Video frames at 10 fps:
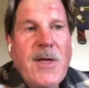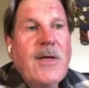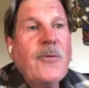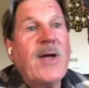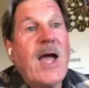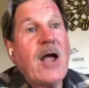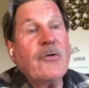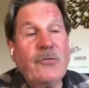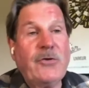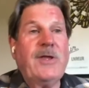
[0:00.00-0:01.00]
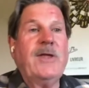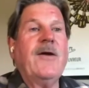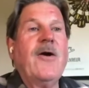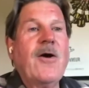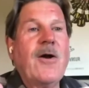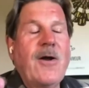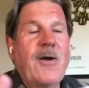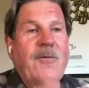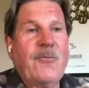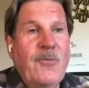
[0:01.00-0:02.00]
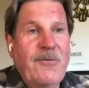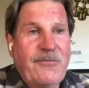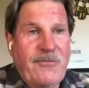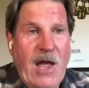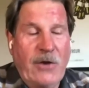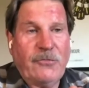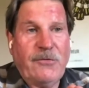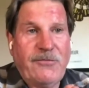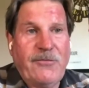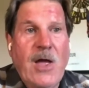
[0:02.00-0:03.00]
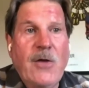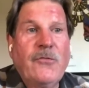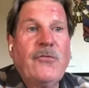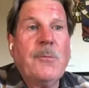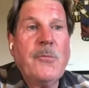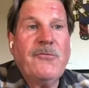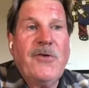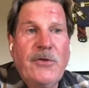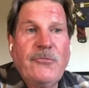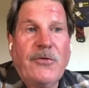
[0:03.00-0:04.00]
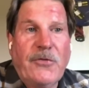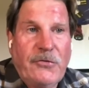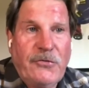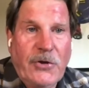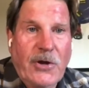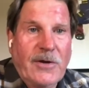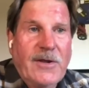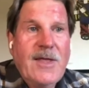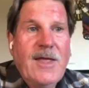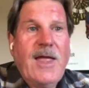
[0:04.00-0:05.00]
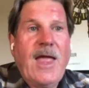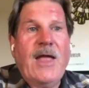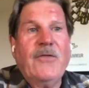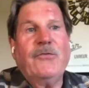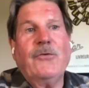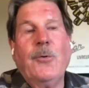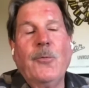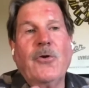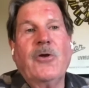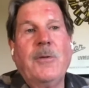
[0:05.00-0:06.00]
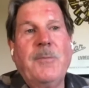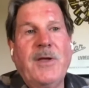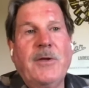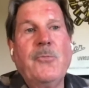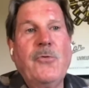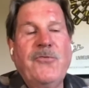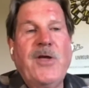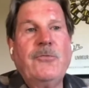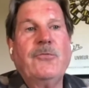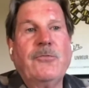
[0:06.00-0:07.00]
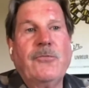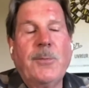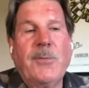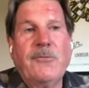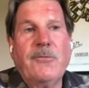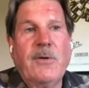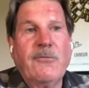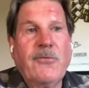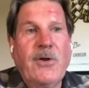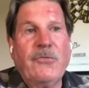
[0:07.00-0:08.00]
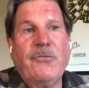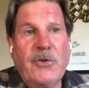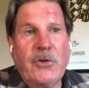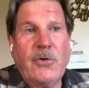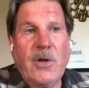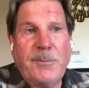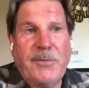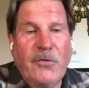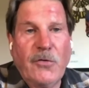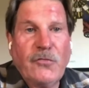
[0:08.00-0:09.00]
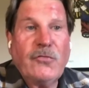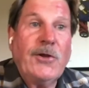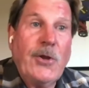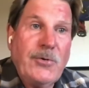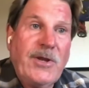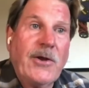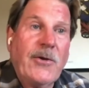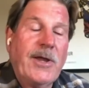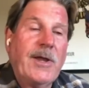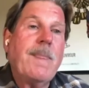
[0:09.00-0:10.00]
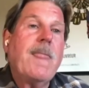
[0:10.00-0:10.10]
We've actually found some Mourvèdre this year. And so we're going to make a Mourvèdre from a friend's vineyard up in the Chalon area.